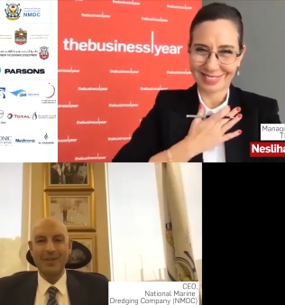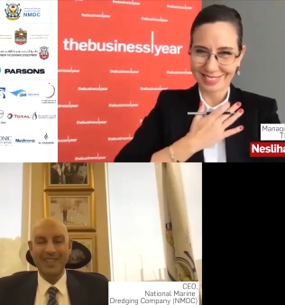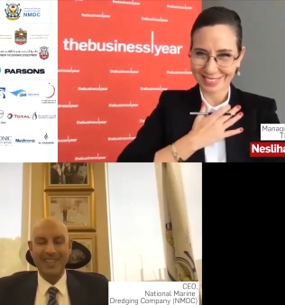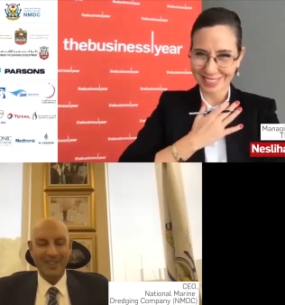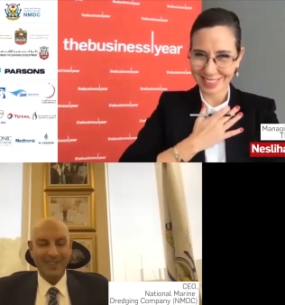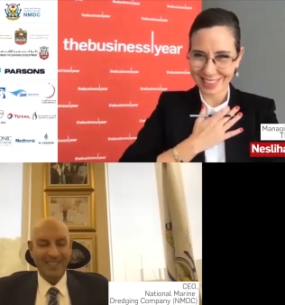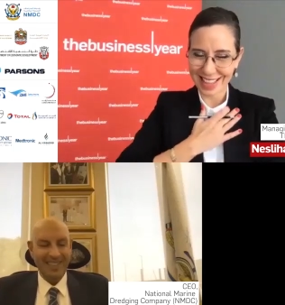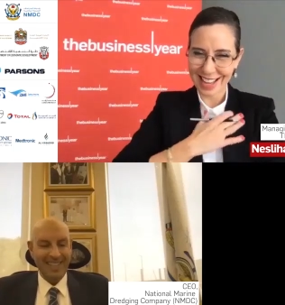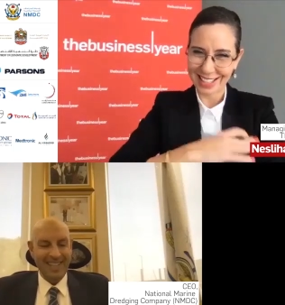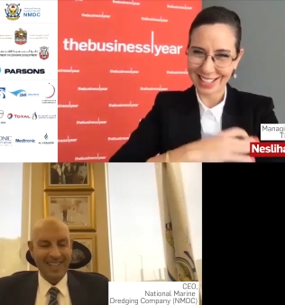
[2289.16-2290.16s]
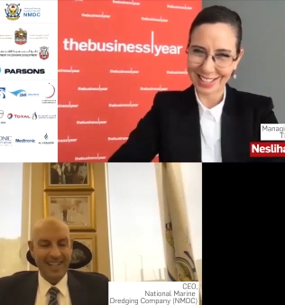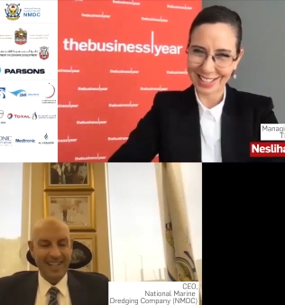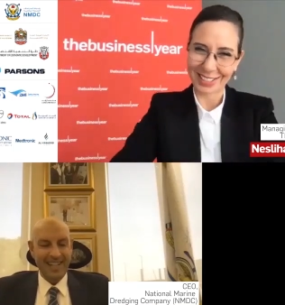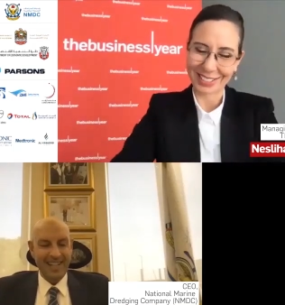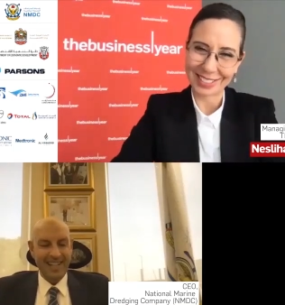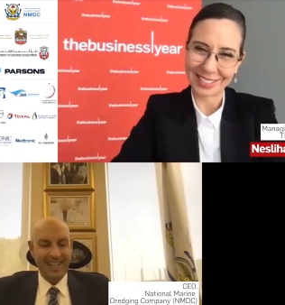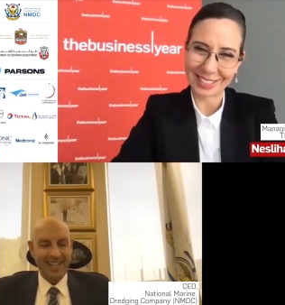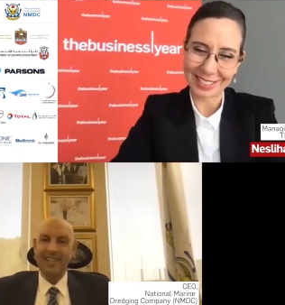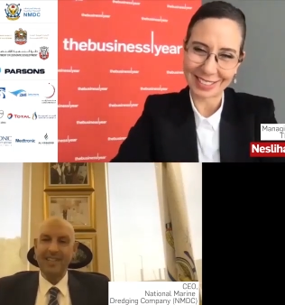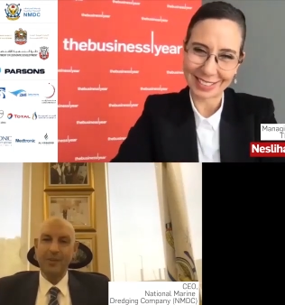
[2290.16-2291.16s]
Speaker 1: your dialogue. Thank you.
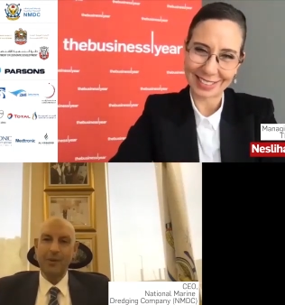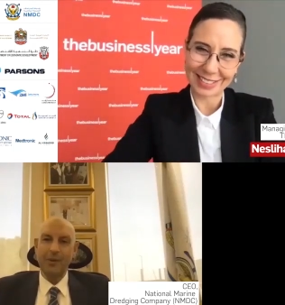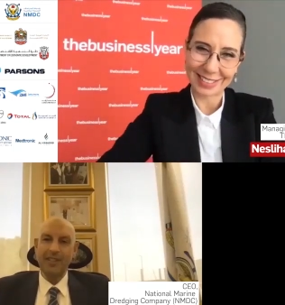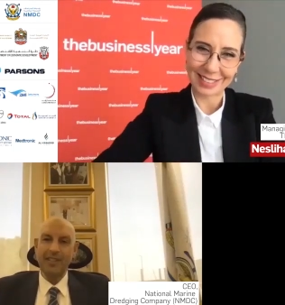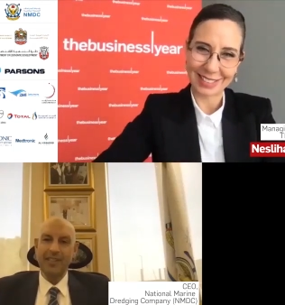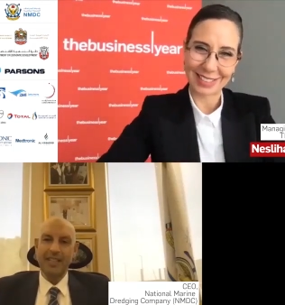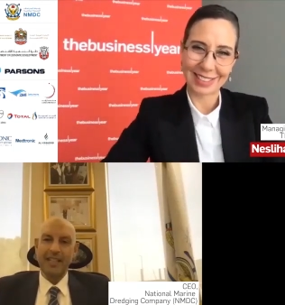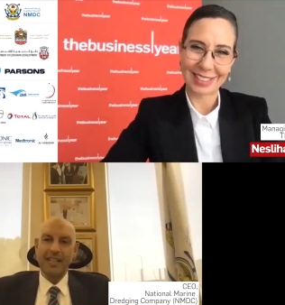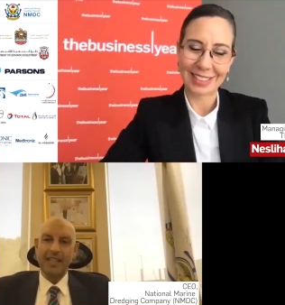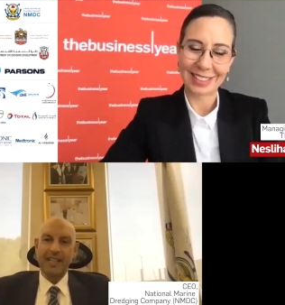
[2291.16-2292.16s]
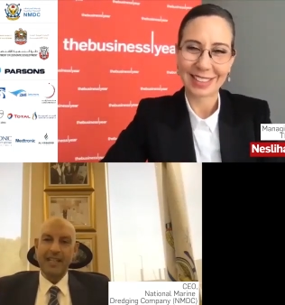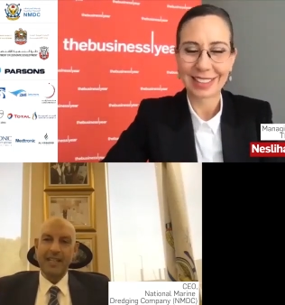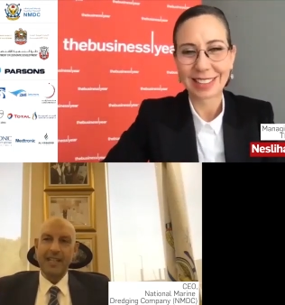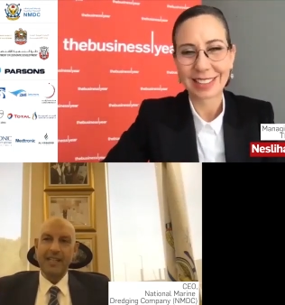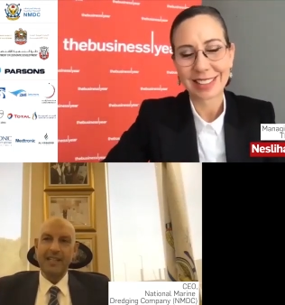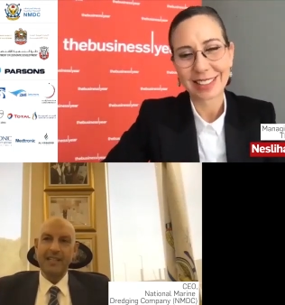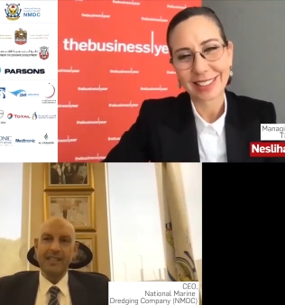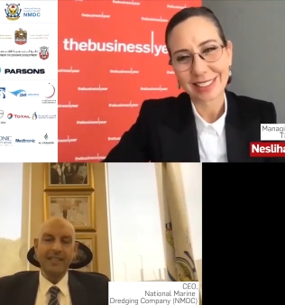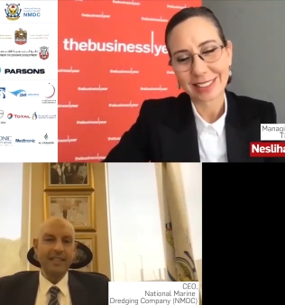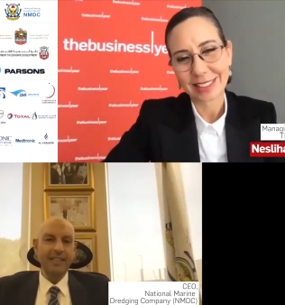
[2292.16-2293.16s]
Pleasure and honor. Uh,
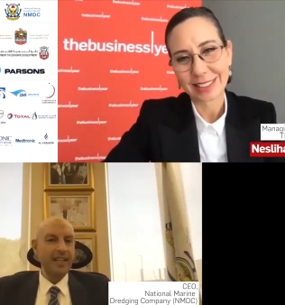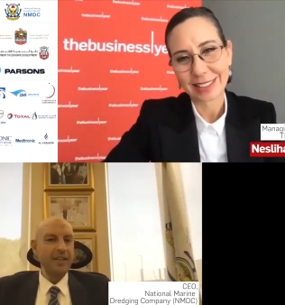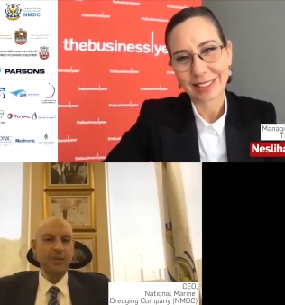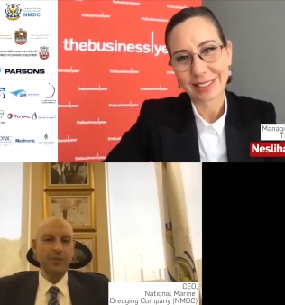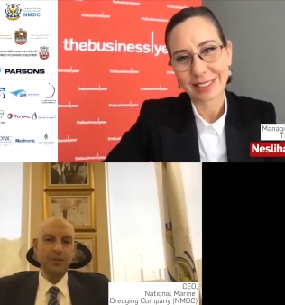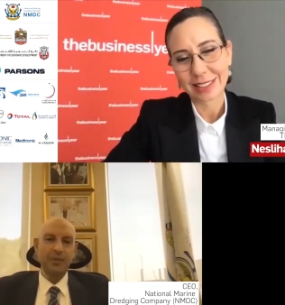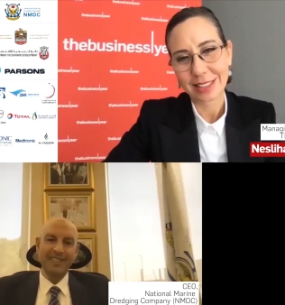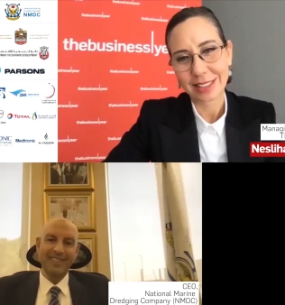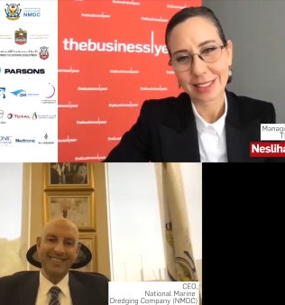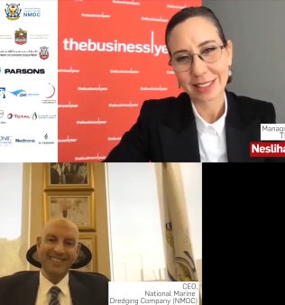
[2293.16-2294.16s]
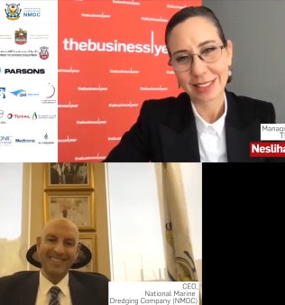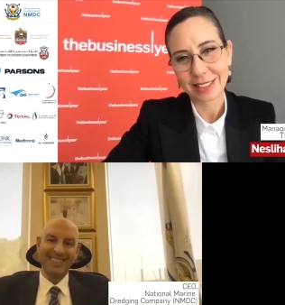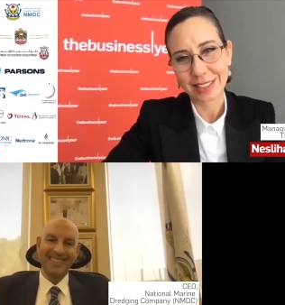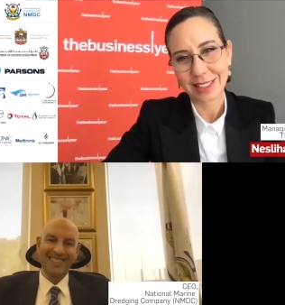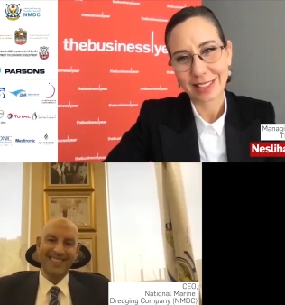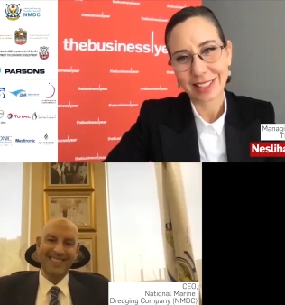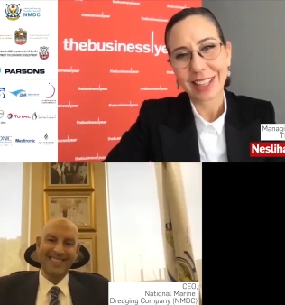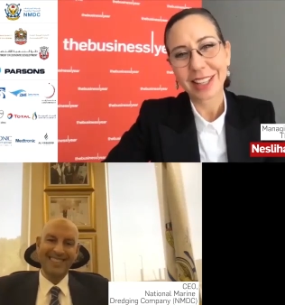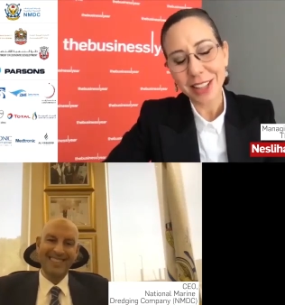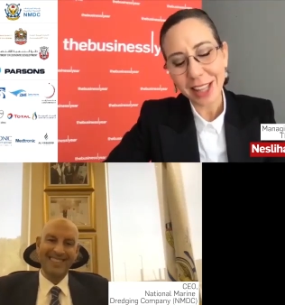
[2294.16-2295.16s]
thank you so much.
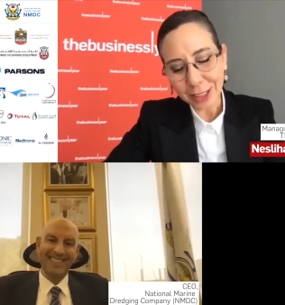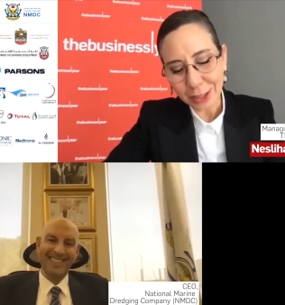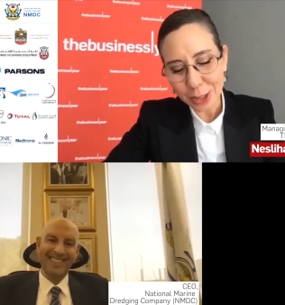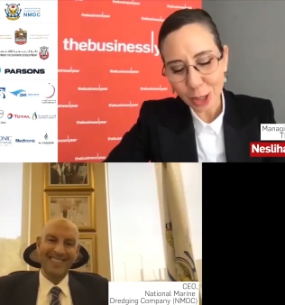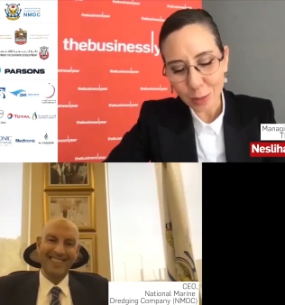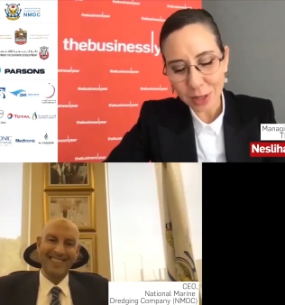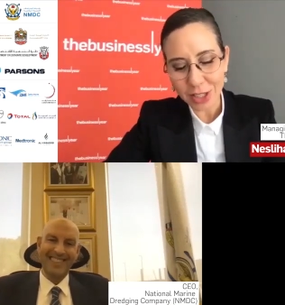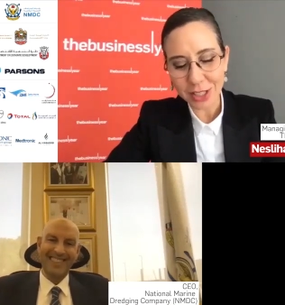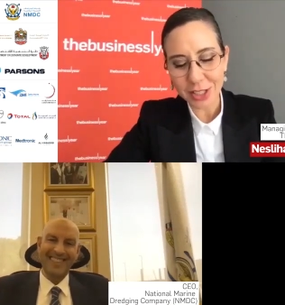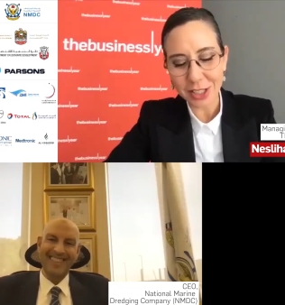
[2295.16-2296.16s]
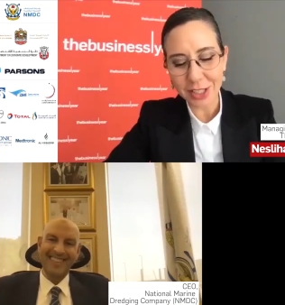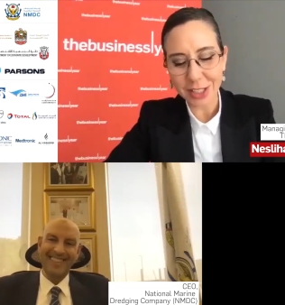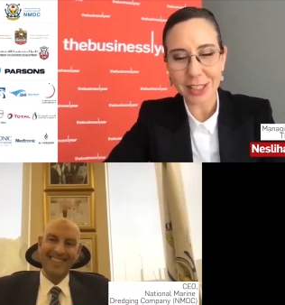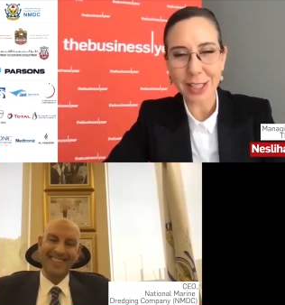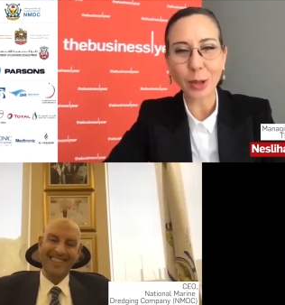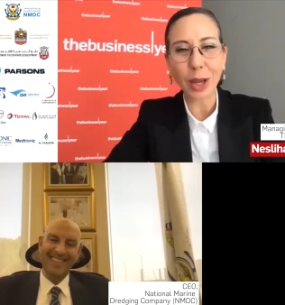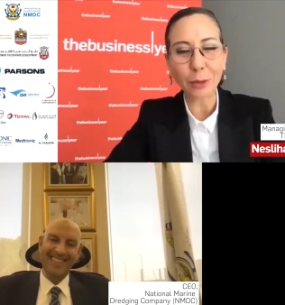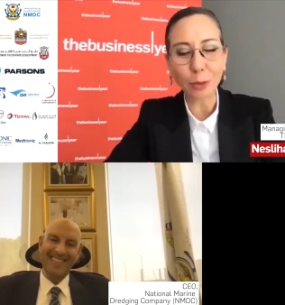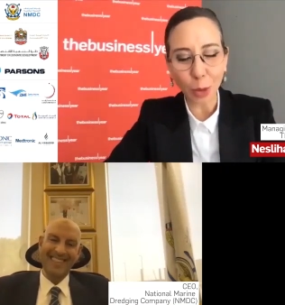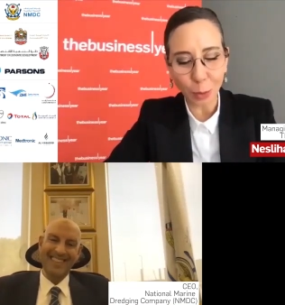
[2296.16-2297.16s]
Speaker 2: Thank you so much, Engineer Yasser. You have
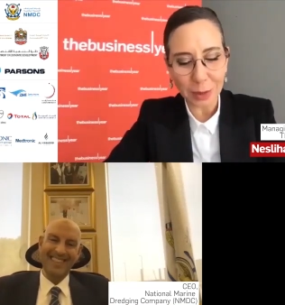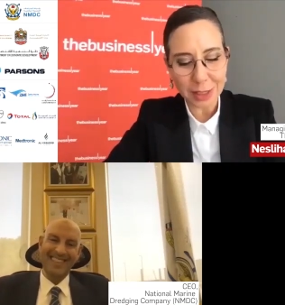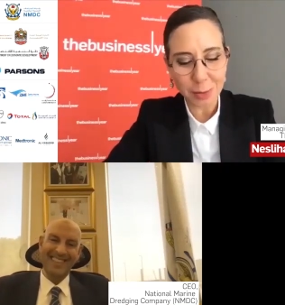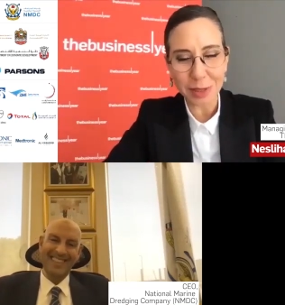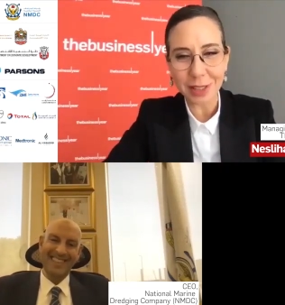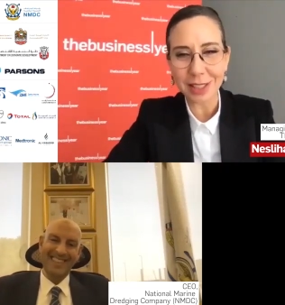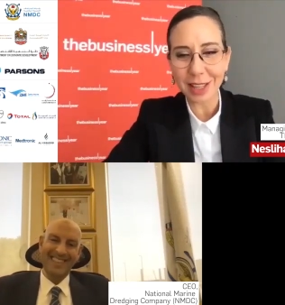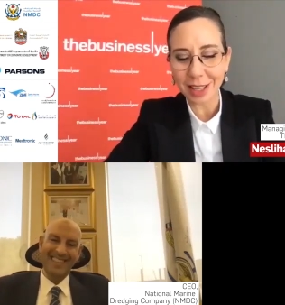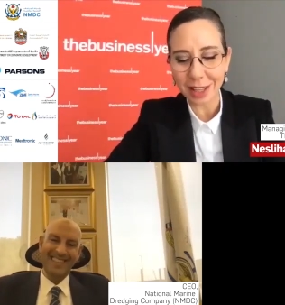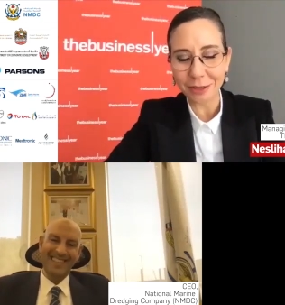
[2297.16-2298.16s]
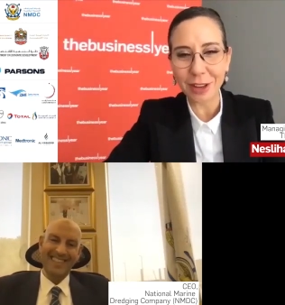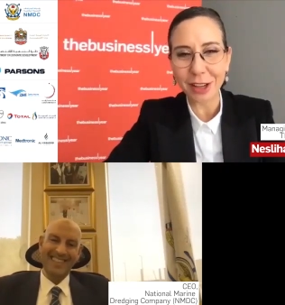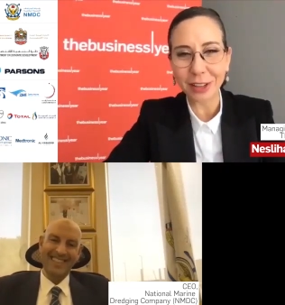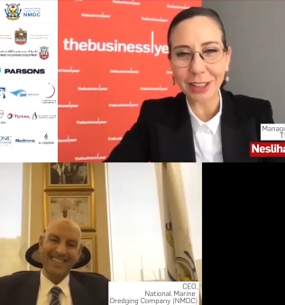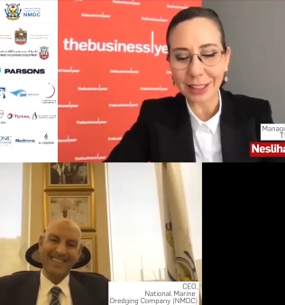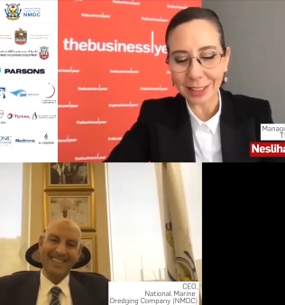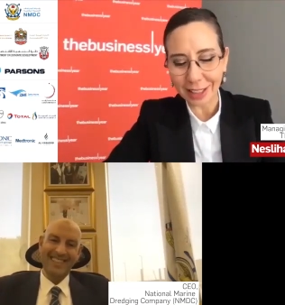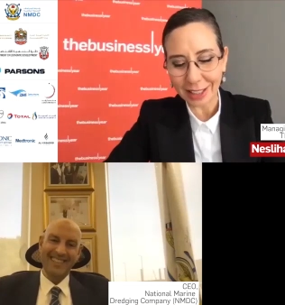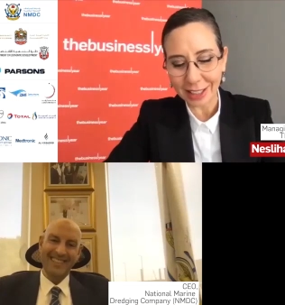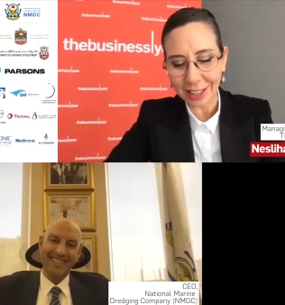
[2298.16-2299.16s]
always been a, a very
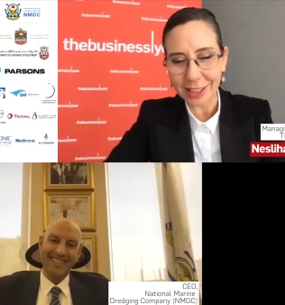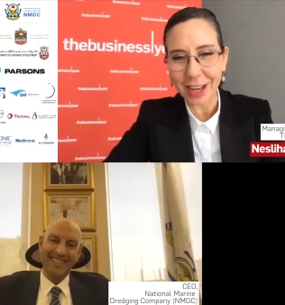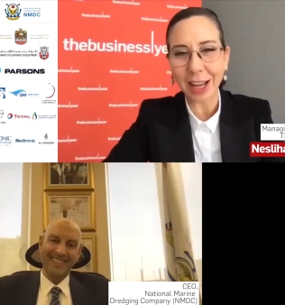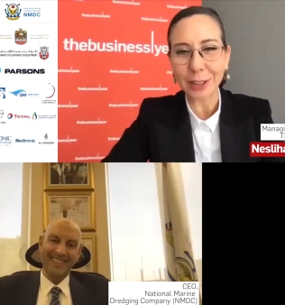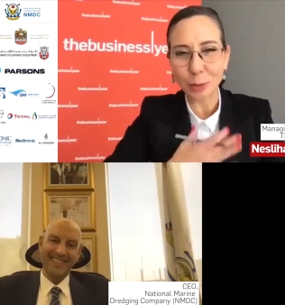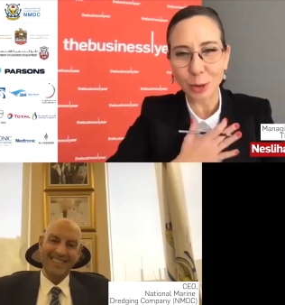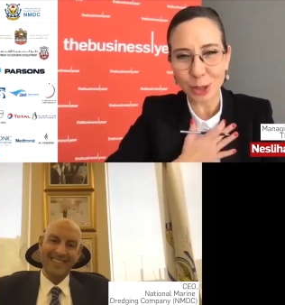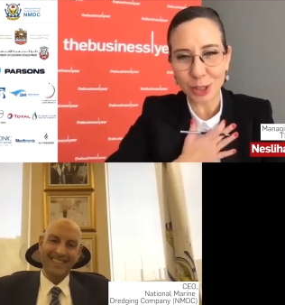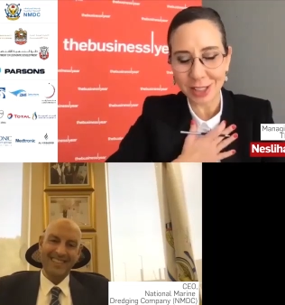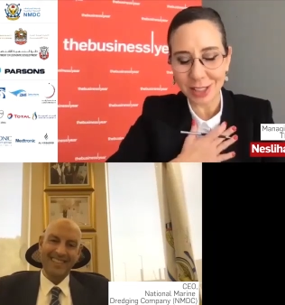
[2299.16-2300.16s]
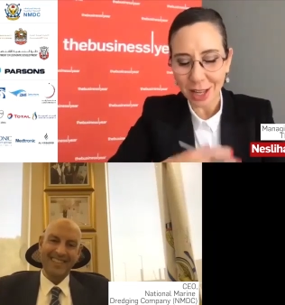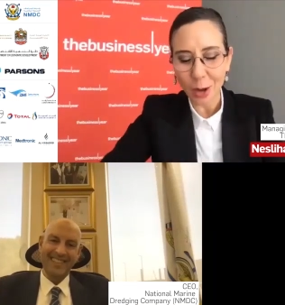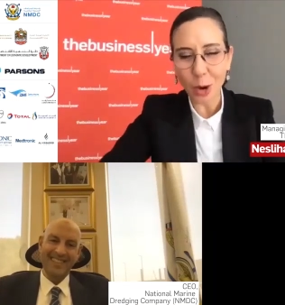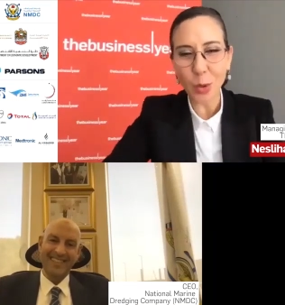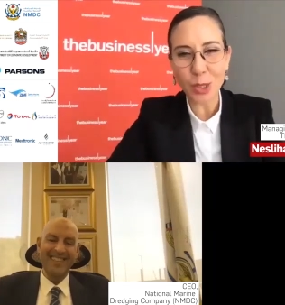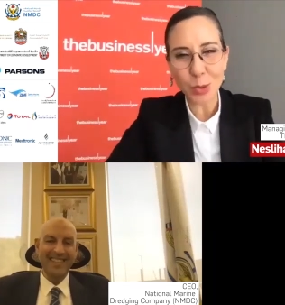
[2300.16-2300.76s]
uh, kind person, always